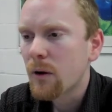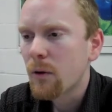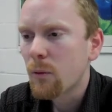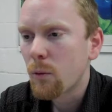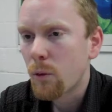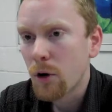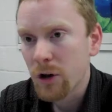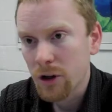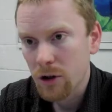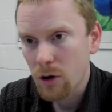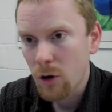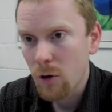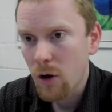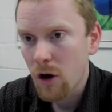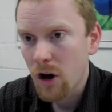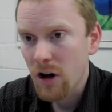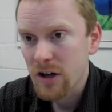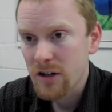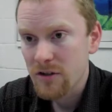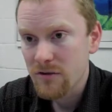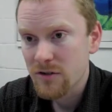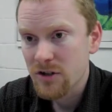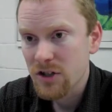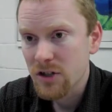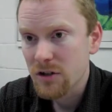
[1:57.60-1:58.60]
one
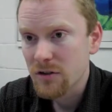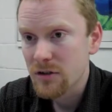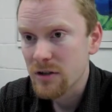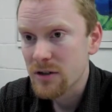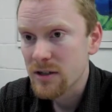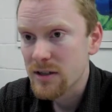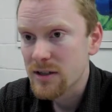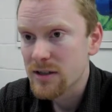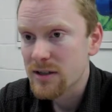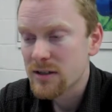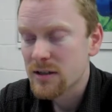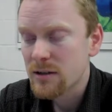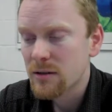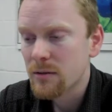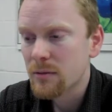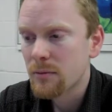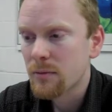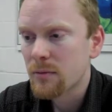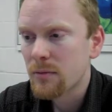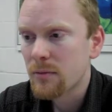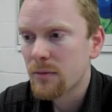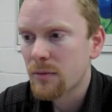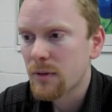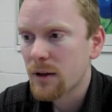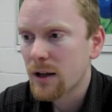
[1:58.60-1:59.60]
cohort of students
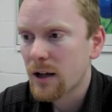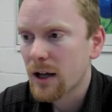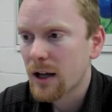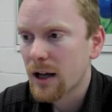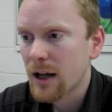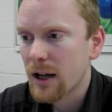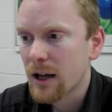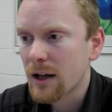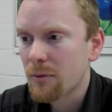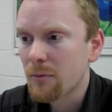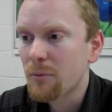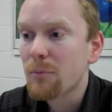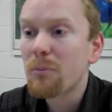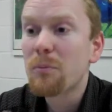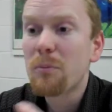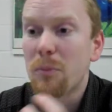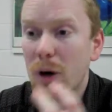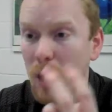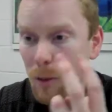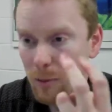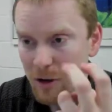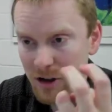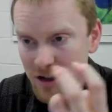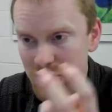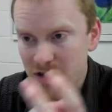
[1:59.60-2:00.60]

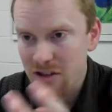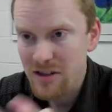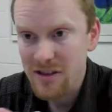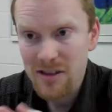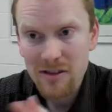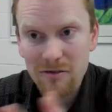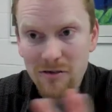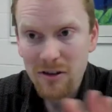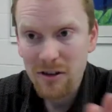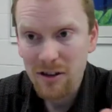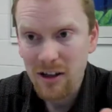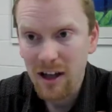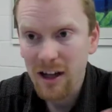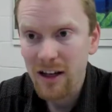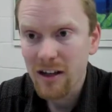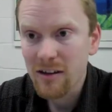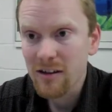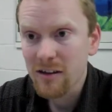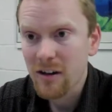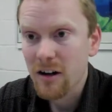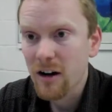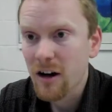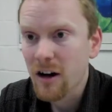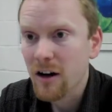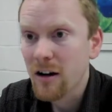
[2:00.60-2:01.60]
publishes, if you like,
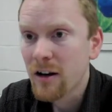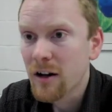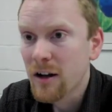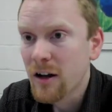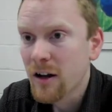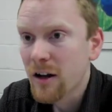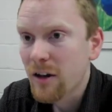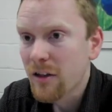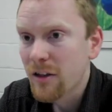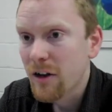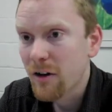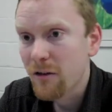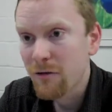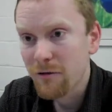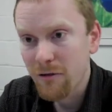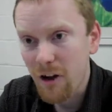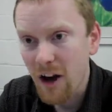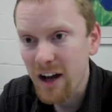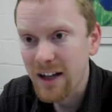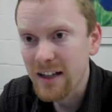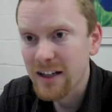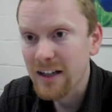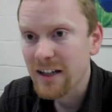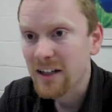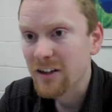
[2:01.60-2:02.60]
their
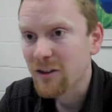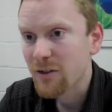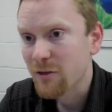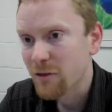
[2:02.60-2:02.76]
findings